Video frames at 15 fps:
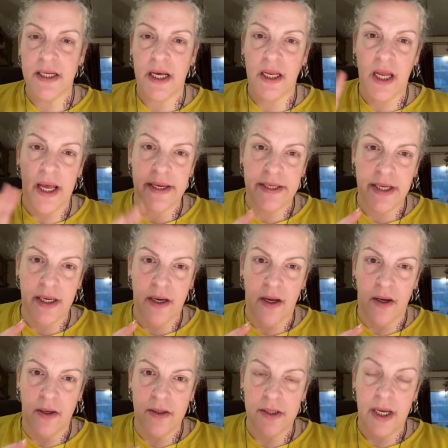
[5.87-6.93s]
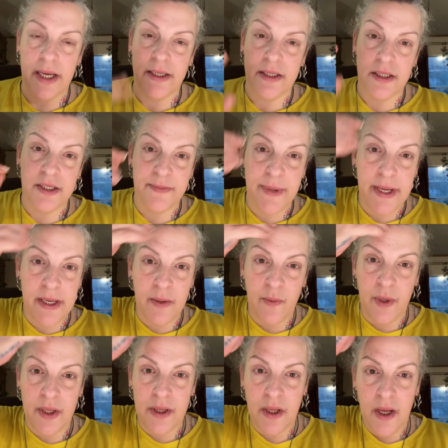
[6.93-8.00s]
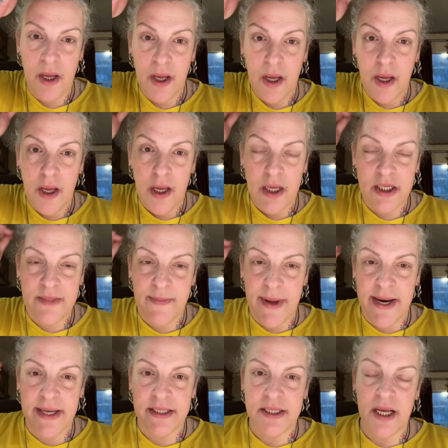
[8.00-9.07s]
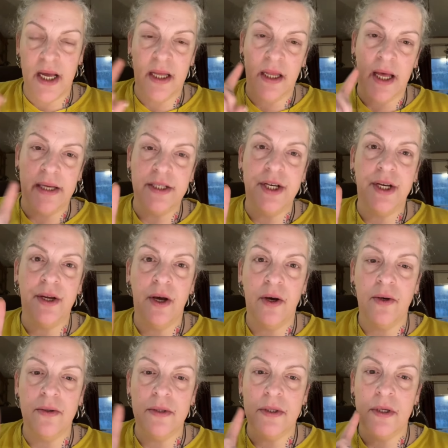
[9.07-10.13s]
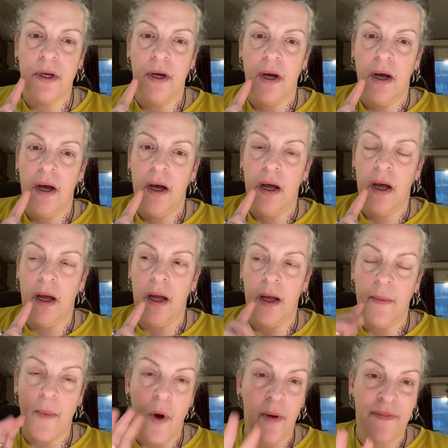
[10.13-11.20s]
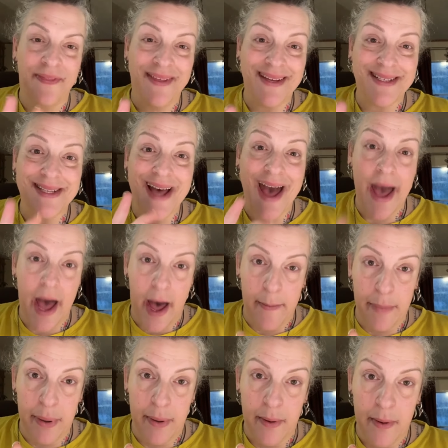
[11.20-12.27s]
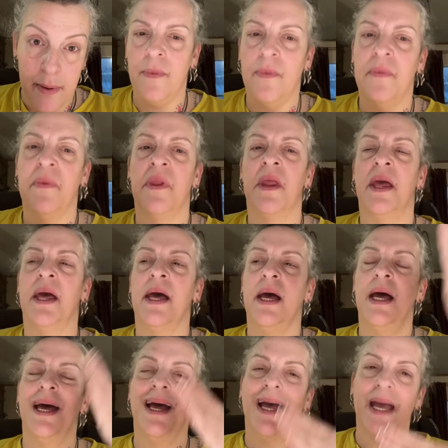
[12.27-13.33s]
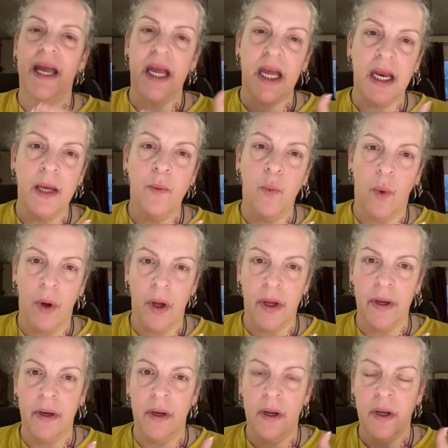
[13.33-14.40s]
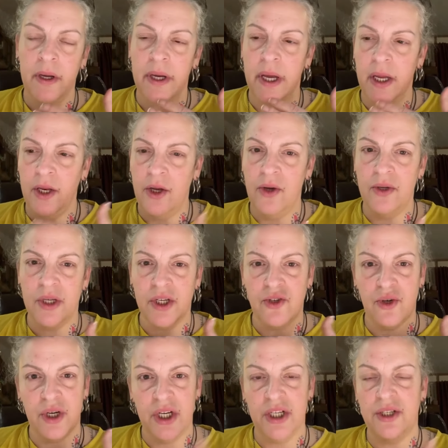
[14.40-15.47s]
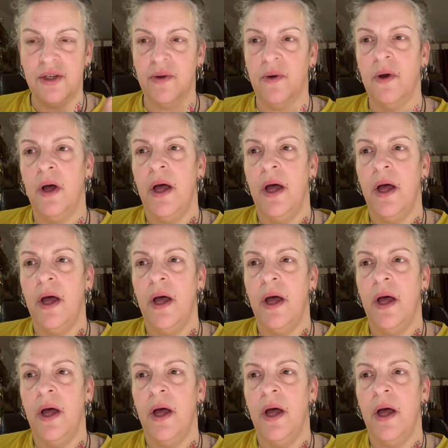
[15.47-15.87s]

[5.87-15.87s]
and Latinos and to speaking with Hispanics and Latinos on this app. Anyone can use a traditional